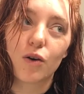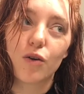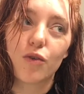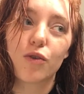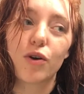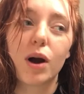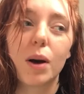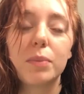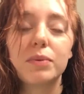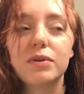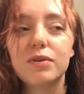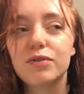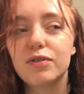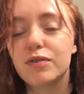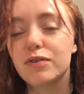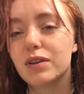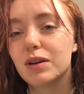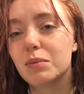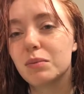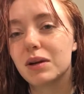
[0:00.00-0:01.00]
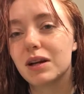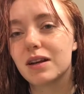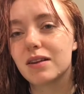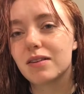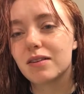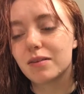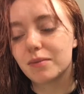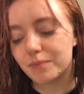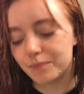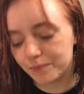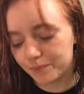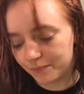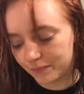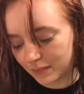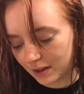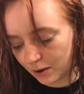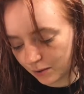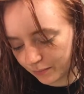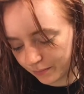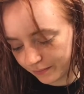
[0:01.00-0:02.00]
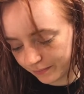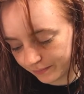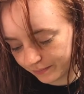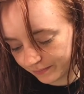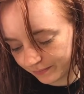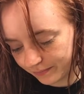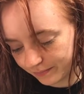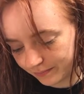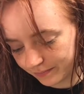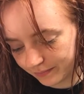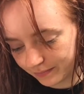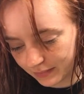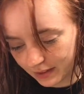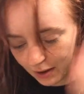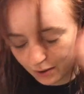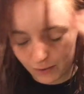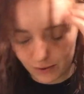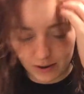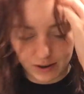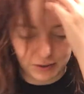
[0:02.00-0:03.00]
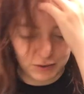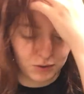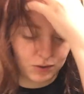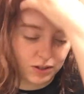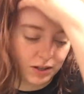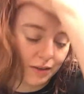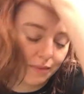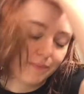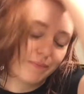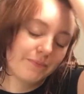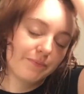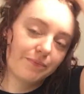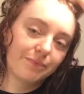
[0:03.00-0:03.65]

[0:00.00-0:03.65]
for up to 15 minutes. Now, as you see,